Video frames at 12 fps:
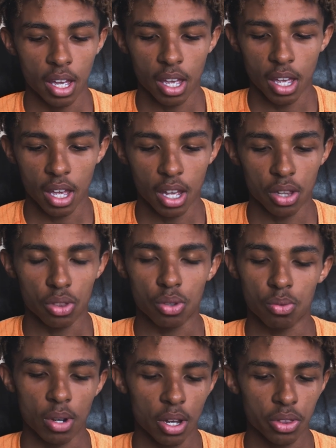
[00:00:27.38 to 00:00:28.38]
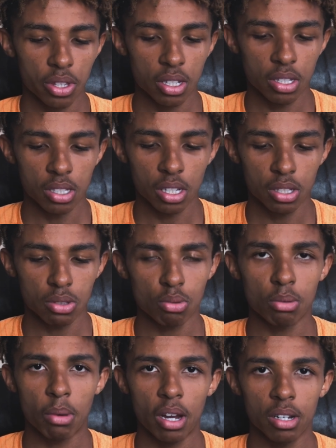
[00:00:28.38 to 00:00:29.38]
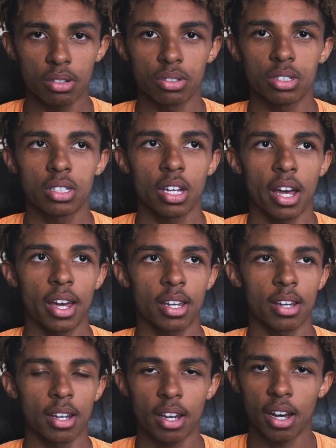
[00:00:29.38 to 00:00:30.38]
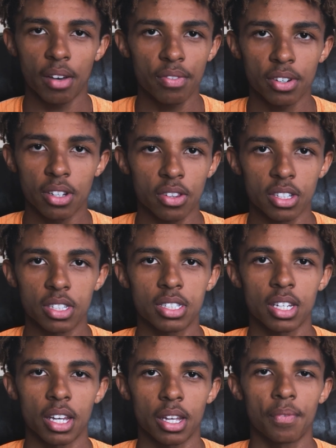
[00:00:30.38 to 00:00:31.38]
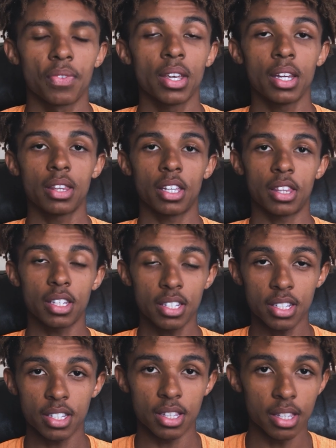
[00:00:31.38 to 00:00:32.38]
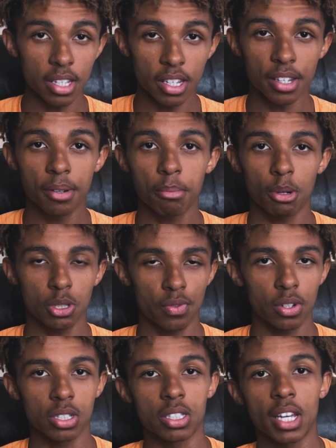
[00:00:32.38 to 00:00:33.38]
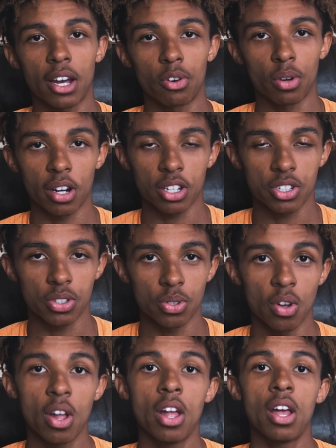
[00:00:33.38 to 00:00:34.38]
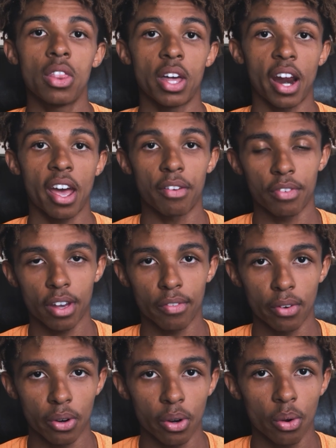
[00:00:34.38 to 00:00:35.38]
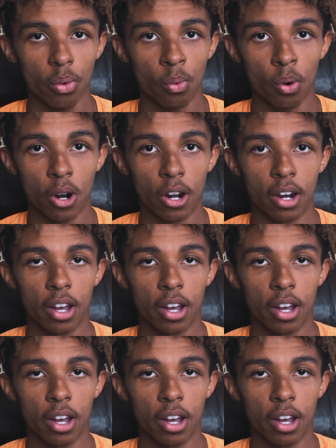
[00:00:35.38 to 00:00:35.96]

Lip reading: And throughout these 63 miles, I can confidently say that this is the most versatile running shoe that I have ever worn.